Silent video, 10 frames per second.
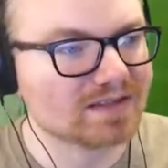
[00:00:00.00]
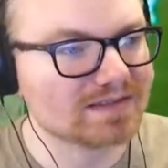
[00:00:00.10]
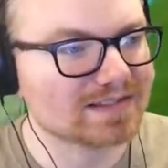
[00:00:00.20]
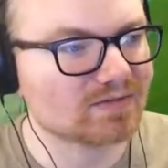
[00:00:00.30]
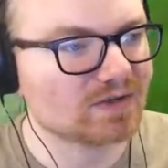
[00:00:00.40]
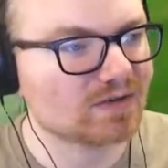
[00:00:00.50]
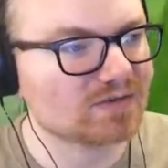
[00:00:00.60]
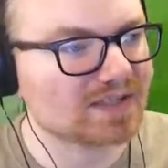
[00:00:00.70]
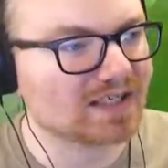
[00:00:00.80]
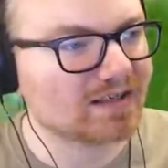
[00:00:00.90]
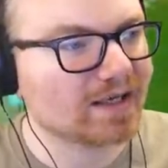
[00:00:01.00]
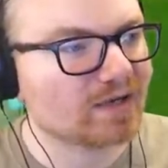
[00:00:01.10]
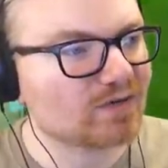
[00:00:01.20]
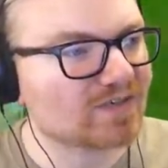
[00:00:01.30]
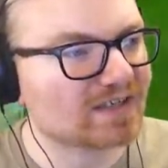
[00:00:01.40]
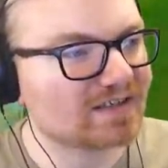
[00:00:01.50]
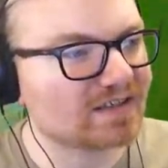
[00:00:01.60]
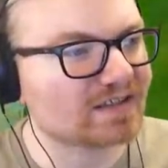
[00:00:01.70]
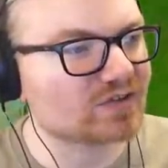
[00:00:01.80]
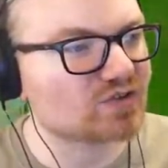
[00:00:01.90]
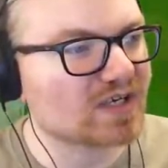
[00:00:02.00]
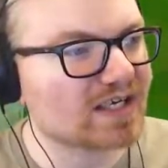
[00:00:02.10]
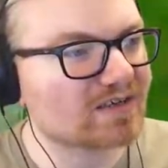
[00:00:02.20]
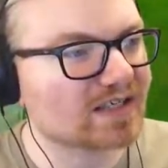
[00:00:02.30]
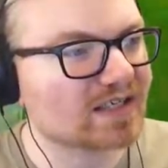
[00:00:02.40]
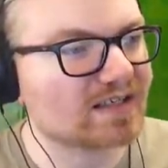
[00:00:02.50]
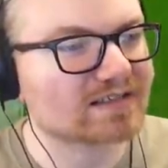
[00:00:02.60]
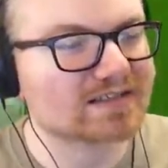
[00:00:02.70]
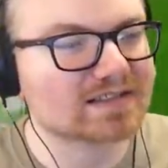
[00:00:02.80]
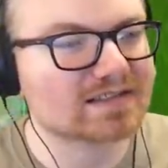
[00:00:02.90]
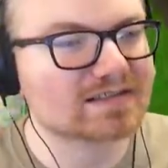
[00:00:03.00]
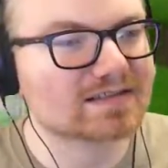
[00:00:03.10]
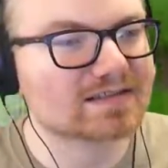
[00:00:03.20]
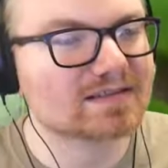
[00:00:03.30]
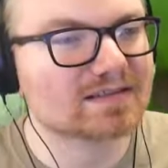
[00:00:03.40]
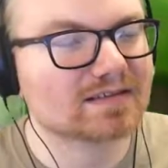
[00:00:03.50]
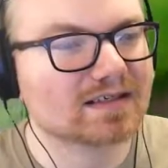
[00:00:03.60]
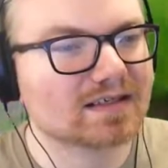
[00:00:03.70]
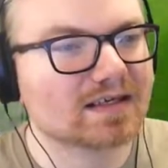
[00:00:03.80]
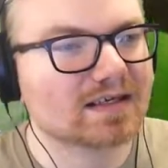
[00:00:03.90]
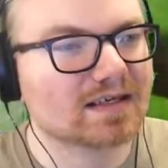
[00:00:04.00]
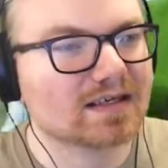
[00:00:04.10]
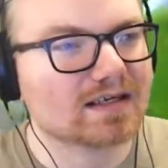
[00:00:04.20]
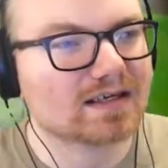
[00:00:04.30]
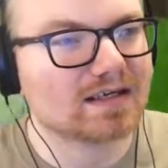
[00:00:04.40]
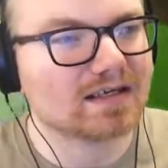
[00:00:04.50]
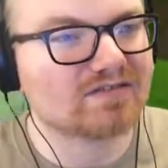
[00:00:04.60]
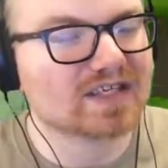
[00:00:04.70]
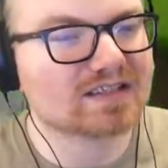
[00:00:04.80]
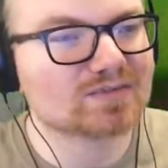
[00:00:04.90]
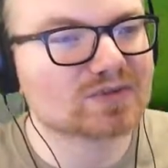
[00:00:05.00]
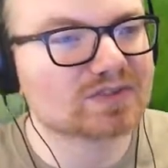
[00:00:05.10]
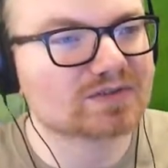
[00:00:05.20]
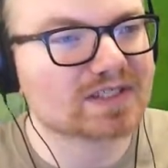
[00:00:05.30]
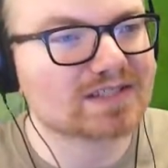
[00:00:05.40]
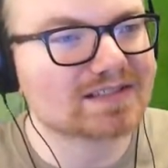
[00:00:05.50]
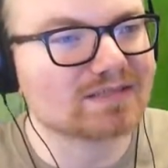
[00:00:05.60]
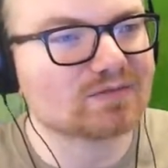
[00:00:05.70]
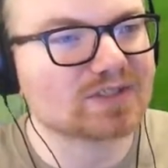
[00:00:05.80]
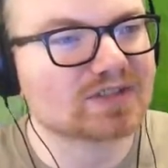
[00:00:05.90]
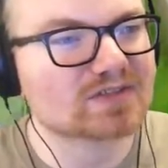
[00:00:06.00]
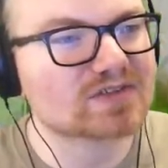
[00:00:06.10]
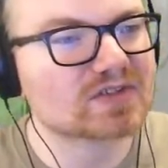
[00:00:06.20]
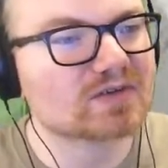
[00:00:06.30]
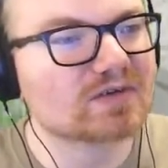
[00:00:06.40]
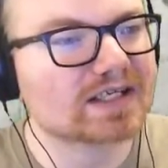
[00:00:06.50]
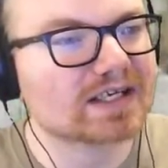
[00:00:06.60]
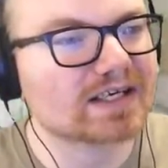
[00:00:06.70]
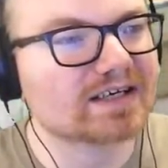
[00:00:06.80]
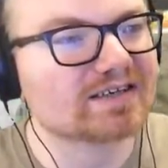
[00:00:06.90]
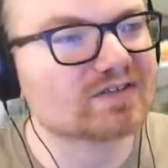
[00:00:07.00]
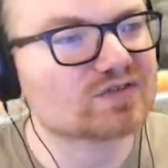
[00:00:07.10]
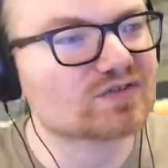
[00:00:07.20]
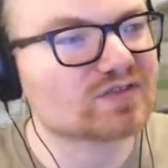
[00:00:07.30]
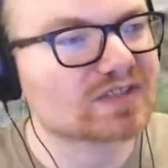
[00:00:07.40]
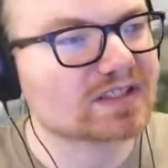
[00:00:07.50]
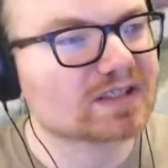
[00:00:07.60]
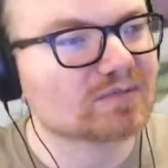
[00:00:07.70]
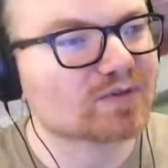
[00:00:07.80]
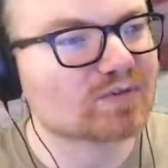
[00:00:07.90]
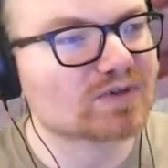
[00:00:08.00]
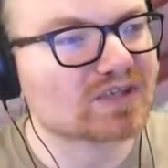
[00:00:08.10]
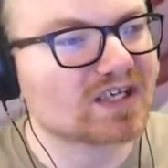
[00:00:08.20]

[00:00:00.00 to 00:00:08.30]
Let's see, what all we got? We've got the, the Trial Galaxies available to us, and we also have purple